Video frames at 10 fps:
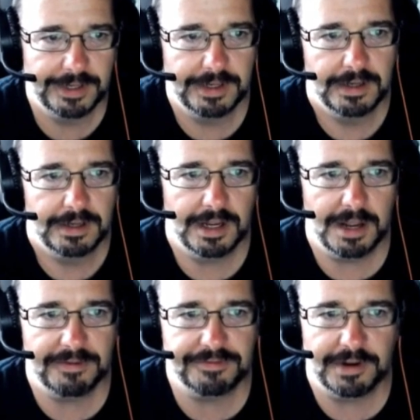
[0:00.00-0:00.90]
Yeah. Um,
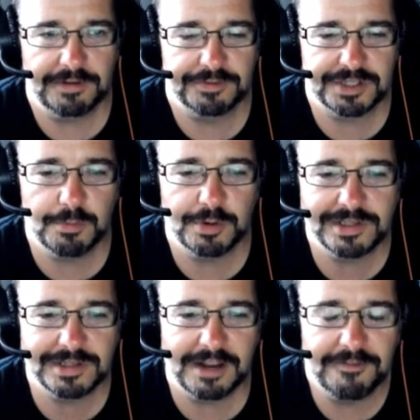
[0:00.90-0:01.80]
if if someone
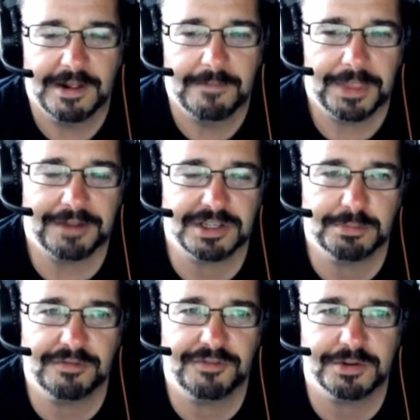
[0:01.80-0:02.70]
if if
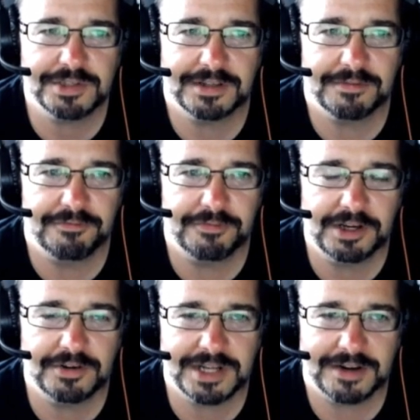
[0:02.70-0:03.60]
someone feels uh,
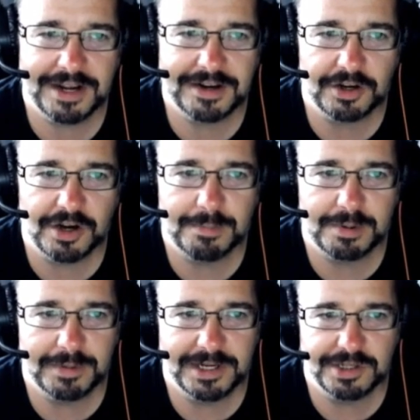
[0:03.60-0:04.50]
figures out how to
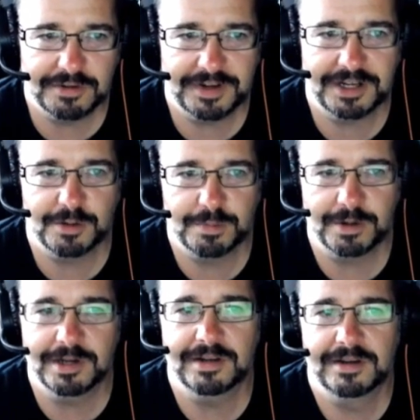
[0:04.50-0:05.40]
compromise your
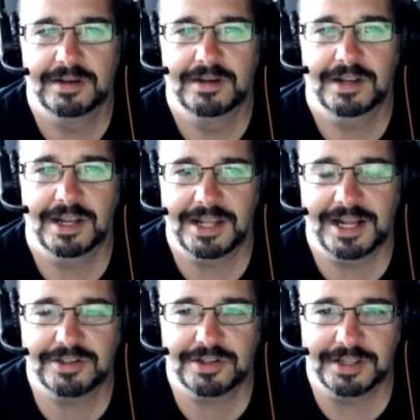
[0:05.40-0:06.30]
fingerprint, and
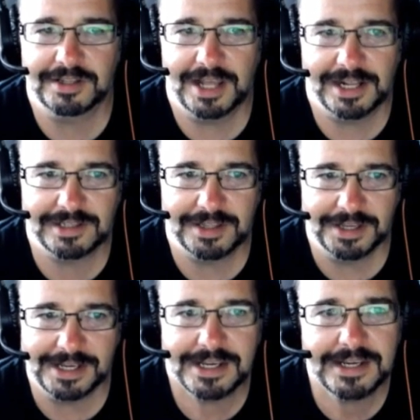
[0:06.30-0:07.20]
that's the that's the key